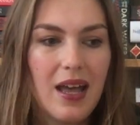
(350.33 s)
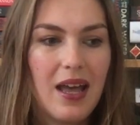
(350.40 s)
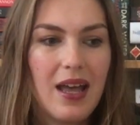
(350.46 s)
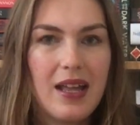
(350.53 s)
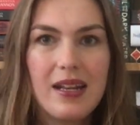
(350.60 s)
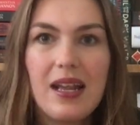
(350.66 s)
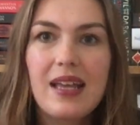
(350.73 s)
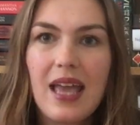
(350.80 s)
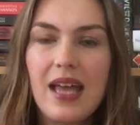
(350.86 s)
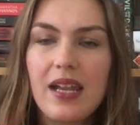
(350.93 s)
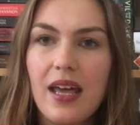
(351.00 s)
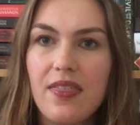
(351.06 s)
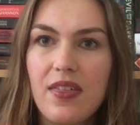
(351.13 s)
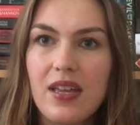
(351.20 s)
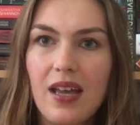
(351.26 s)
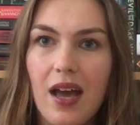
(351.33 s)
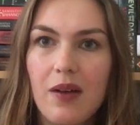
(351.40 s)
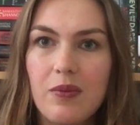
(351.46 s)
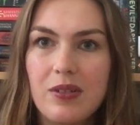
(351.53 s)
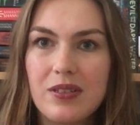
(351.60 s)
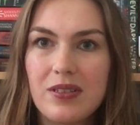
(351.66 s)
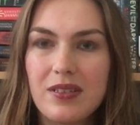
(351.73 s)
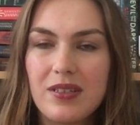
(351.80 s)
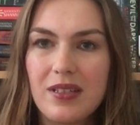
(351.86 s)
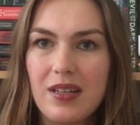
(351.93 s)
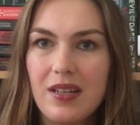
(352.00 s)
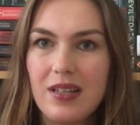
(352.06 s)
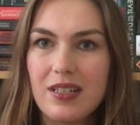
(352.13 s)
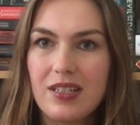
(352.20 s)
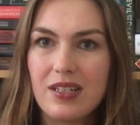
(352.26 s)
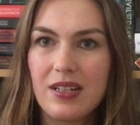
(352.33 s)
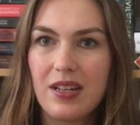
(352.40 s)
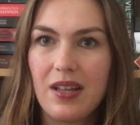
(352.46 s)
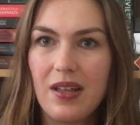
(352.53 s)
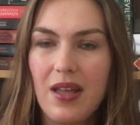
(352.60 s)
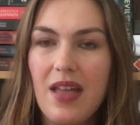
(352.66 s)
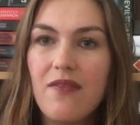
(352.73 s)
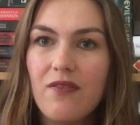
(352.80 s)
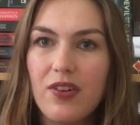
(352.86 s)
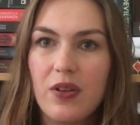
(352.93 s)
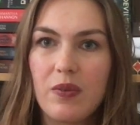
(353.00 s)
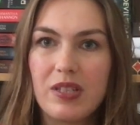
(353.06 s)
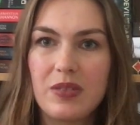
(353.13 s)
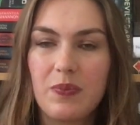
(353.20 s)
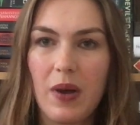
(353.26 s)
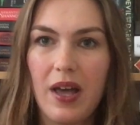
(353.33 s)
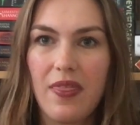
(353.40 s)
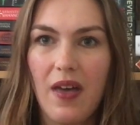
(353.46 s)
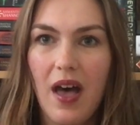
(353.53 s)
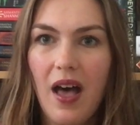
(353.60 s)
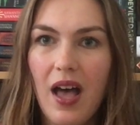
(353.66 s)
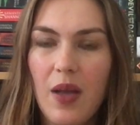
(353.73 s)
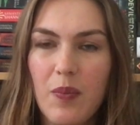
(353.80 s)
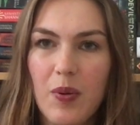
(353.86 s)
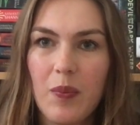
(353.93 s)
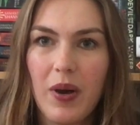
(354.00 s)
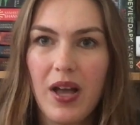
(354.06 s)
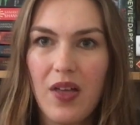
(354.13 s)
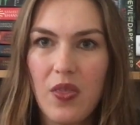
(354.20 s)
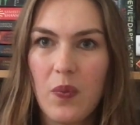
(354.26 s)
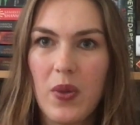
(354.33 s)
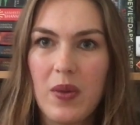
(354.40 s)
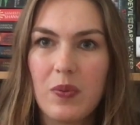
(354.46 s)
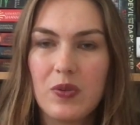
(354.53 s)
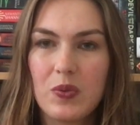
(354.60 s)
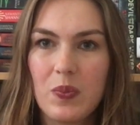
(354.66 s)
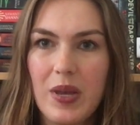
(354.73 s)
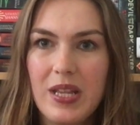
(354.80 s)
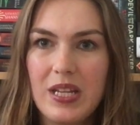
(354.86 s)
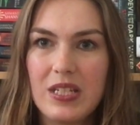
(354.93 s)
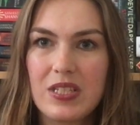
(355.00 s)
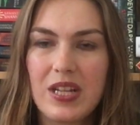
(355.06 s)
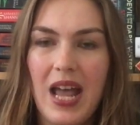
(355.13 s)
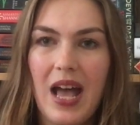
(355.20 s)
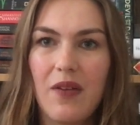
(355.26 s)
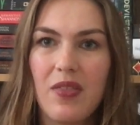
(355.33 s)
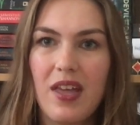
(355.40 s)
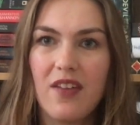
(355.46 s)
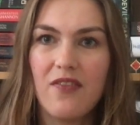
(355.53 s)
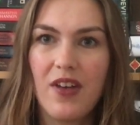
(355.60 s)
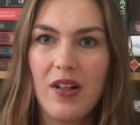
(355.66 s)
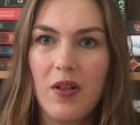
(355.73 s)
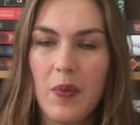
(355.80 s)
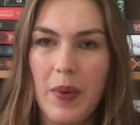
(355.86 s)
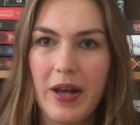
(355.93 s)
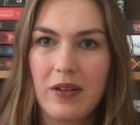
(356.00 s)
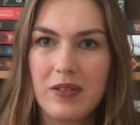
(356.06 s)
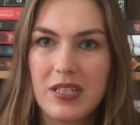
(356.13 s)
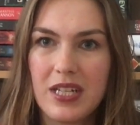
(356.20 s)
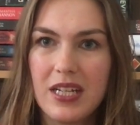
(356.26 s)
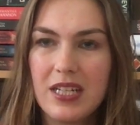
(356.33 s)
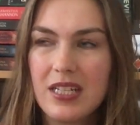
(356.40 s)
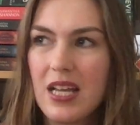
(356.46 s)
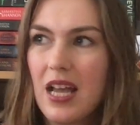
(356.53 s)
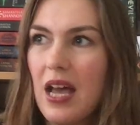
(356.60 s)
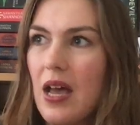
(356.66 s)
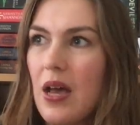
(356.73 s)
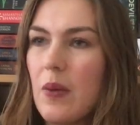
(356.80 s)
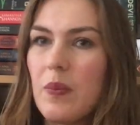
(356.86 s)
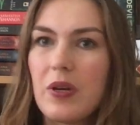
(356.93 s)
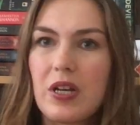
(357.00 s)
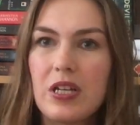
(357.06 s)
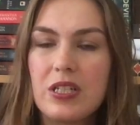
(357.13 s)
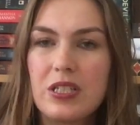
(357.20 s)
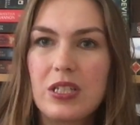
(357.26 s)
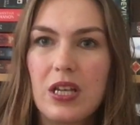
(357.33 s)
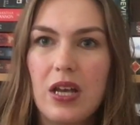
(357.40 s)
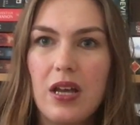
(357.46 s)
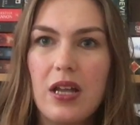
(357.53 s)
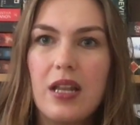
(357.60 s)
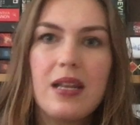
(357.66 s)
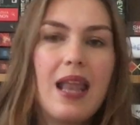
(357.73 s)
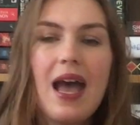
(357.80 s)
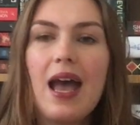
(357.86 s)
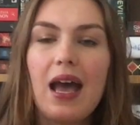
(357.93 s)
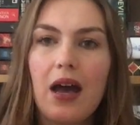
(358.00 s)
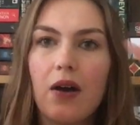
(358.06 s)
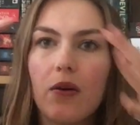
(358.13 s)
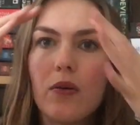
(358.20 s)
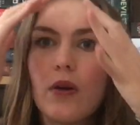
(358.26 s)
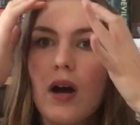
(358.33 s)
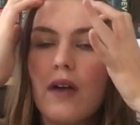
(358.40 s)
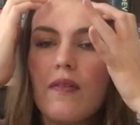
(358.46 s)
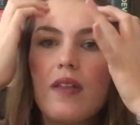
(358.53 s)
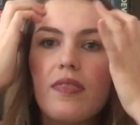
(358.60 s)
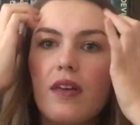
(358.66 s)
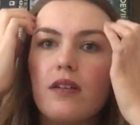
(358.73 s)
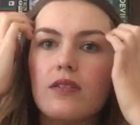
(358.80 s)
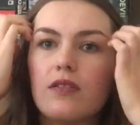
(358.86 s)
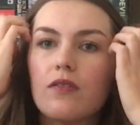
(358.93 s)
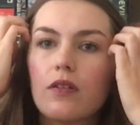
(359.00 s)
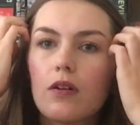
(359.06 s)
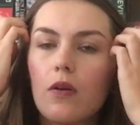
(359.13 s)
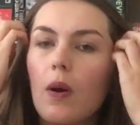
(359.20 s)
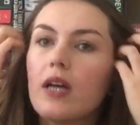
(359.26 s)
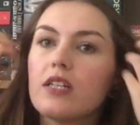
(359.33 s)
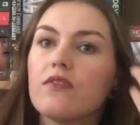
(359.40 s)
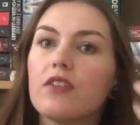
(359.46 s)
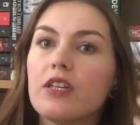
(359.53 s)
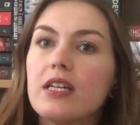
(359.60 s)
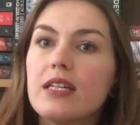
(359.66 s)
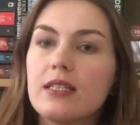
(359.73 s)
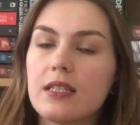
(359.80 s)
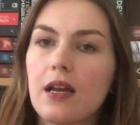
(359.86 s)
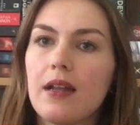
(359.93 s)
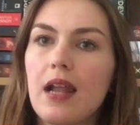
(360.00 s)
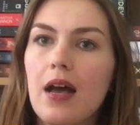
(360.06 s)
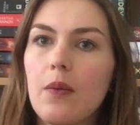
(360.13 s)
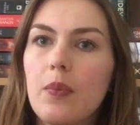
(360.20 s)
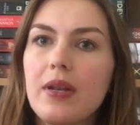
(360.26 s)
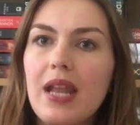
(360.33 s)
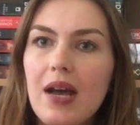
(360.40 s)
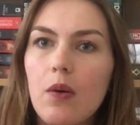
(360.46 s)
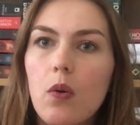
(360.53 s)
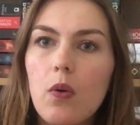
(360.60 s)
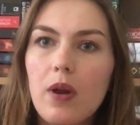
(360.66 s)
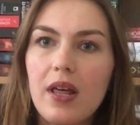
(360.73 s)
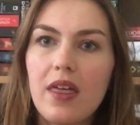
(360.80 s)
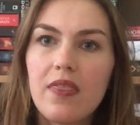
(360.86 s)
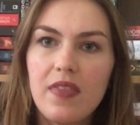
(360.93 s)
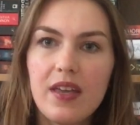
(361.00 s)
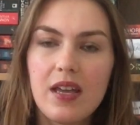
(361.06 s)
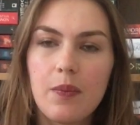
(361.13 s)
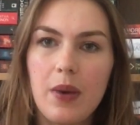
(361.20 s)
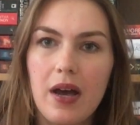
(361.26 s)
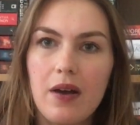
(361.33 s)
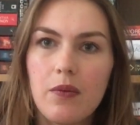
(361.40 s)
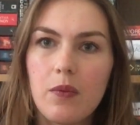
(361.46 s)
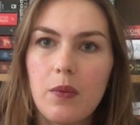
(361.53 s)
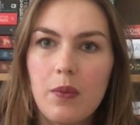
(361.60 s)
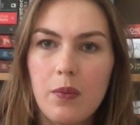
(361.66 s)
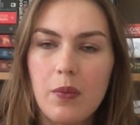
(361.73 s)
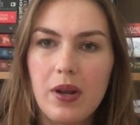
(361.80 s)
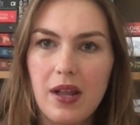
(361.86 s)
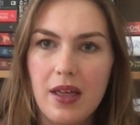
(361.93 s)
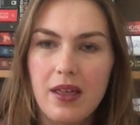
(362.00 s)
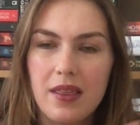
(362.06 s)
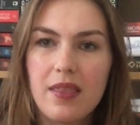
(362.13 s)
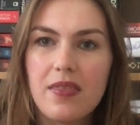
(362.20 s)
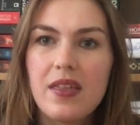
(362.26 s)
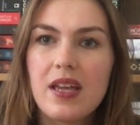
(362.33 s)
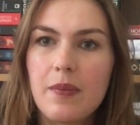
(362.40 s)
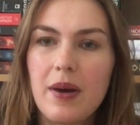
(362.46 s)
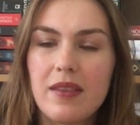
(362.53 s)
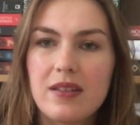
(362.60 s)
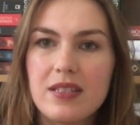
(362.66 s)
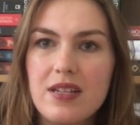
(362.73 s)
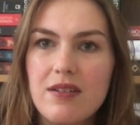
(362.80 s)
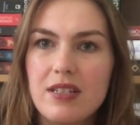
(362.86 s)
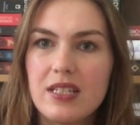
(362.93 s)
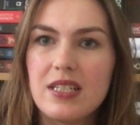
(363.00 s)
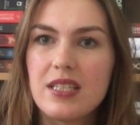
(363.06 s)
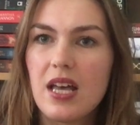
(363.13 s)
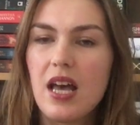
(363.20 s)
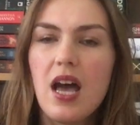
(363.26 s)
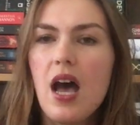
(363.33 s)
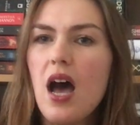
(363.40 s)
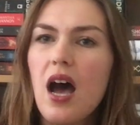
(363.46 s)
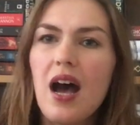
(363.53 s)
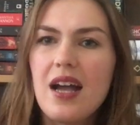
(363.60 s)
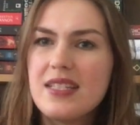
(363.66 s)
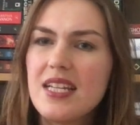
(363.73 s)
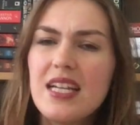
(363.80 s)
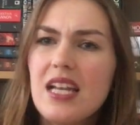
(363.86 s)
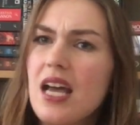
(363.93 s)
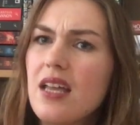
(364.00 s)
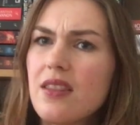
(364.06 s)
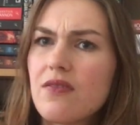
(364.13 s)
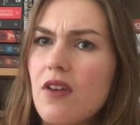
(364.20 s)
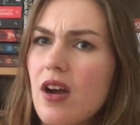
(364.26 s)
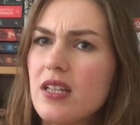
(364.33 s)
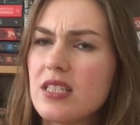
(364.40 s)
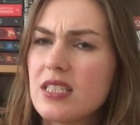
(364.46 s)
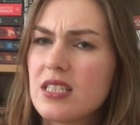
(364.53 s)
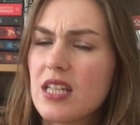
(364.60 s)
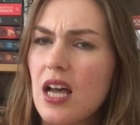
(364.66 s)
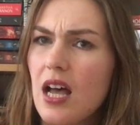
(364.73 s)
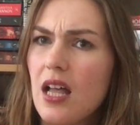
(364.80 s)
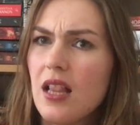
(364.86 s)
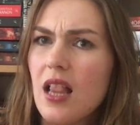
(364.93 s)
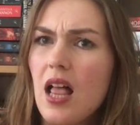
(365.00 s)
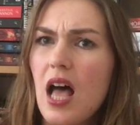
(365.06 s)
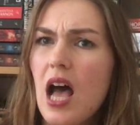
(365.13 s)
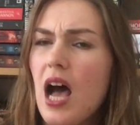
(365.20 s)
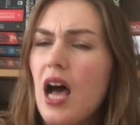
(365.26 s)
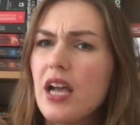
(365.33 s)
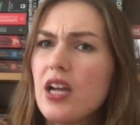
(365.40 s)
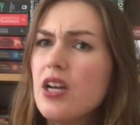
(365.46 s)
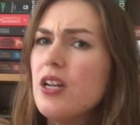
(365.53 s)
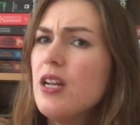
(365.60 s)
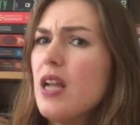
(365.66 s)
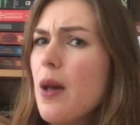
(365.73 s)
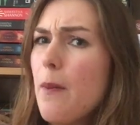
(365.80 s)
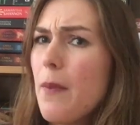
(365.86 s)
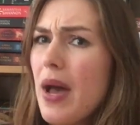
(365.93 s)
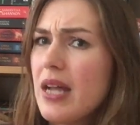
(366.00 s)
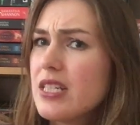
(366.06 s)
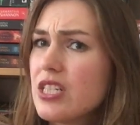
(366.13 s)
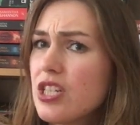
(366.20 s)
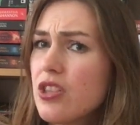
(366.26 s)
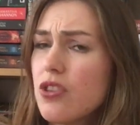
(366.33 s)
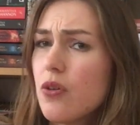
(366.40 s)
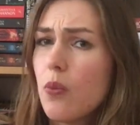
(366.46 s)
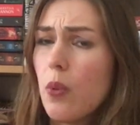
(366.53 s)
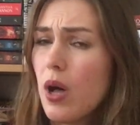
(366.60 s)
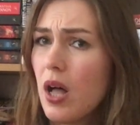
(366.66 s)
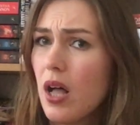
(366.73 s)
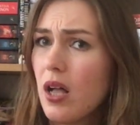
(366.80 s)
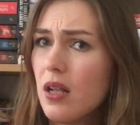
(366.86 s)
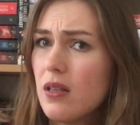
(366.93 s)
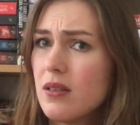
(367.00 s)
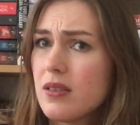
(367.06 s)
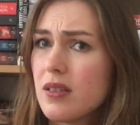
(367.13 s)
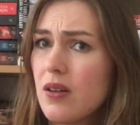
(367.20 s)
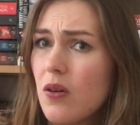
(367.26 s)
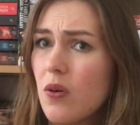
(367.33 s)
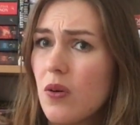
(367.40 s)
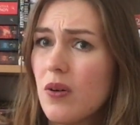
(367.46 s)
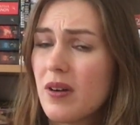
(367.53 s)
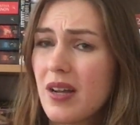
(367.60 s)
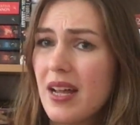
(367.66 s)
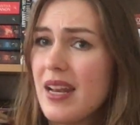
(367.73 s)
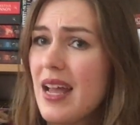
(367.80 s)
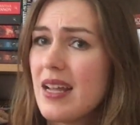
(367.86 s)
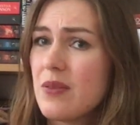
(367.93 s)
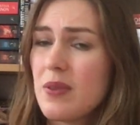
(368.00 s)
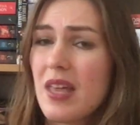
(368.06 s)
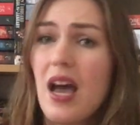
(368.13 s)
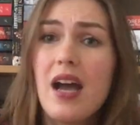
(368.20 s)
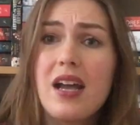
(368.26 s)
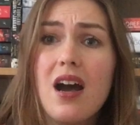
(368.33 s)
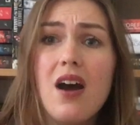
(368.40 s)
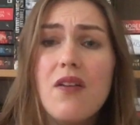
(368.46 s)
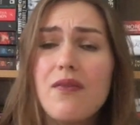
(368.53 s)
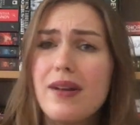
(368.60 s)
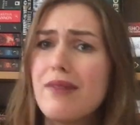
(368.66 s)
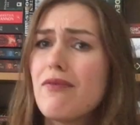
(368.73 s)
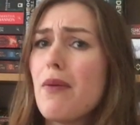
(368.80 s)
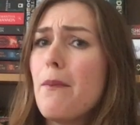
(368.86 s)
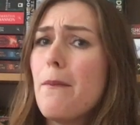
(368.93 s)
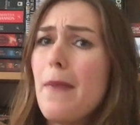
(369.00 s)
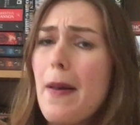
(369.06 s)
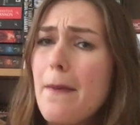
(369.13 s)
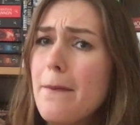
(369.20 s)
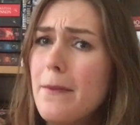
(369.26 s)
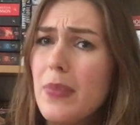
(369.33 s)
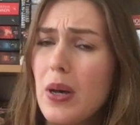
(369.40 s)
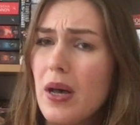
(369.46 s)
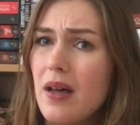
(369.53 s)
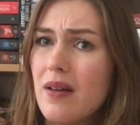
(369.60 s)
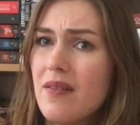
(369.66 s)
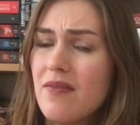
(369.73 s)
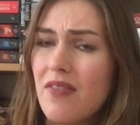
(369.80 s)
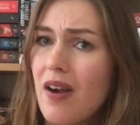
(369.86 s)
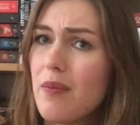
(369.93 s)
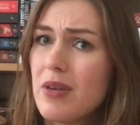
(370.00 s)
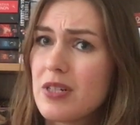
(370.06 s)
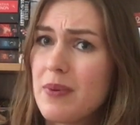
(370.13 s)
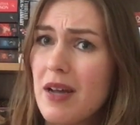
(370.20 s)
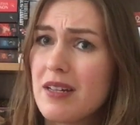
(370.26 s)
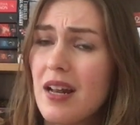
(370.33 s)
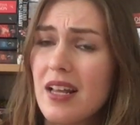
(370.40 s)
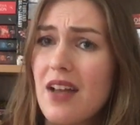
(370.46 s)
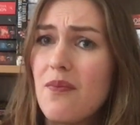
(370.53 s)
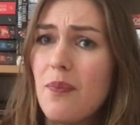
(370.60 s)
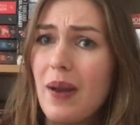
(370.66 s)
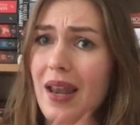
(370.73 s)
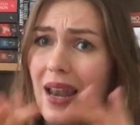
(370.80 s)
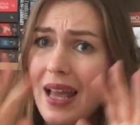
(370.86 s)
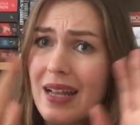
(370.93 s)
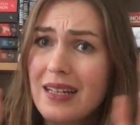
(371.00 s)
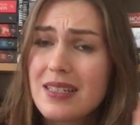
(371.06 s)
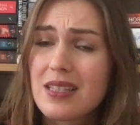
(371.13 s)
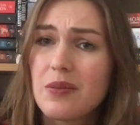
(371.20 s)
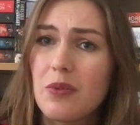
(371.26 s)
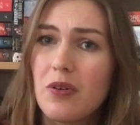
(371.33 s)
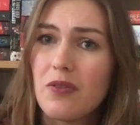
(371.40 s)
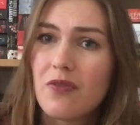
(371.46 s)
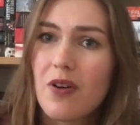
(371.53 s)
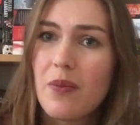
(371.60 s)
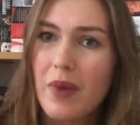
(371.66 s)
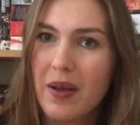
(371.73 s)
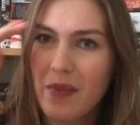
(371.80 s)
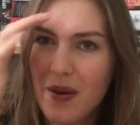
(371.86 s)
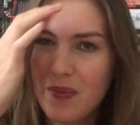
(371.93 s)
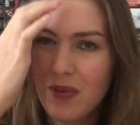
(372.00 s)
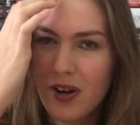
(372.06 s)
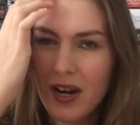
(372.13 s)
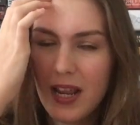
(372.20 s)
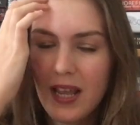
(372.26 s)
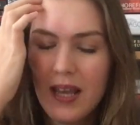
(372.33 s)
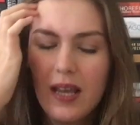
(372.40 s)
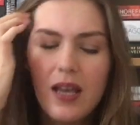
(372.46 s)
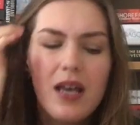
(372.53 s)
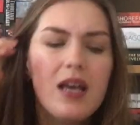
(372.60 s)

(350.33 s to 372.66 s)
And again, I think I was influenced by the hype and by other people's opinions and how they felt about it, because now, I read those quite a few years ago now, but now all I can think about when I think about the series that I didn't like the writing style, I couldn't imagine the world or connect with it, I can't really remember very much about it, like I blanked them all from my memory.